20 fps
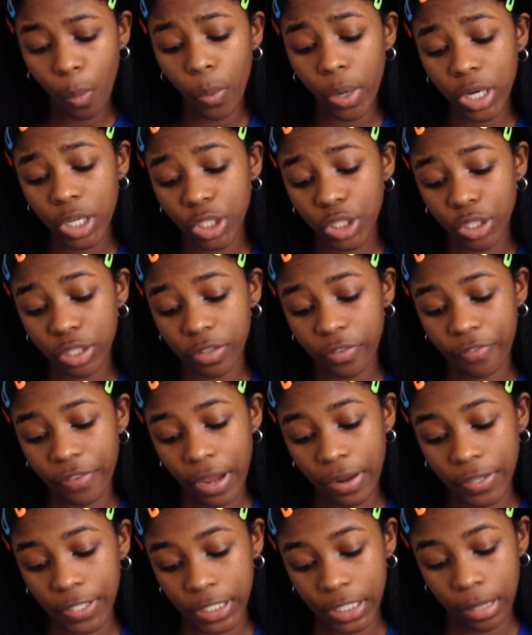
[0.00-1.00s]
What is your
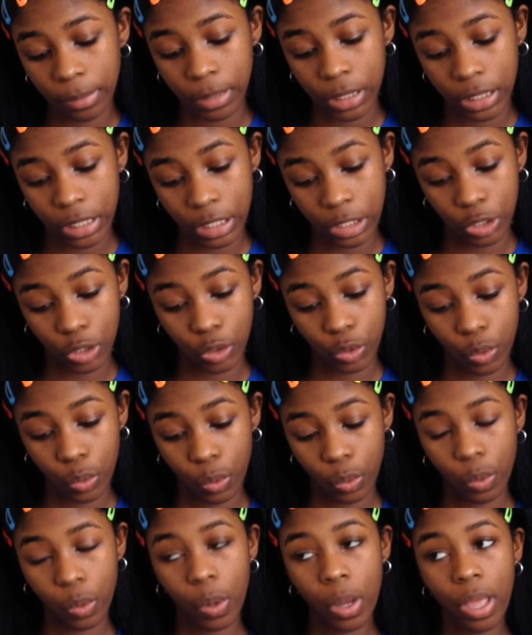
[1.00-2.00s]
favorite subject in
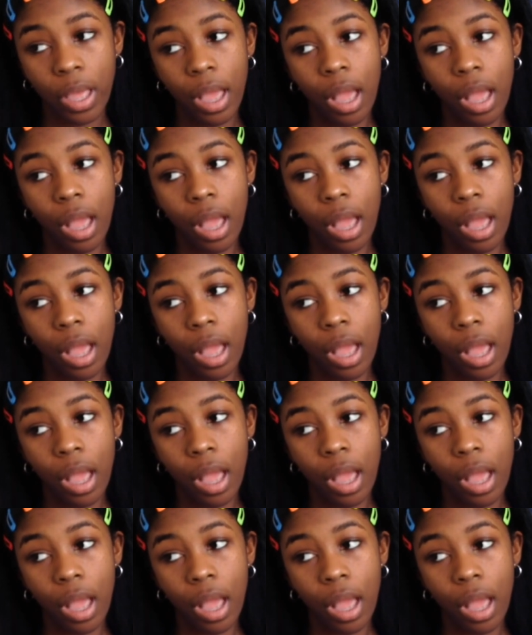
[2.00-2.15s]
school?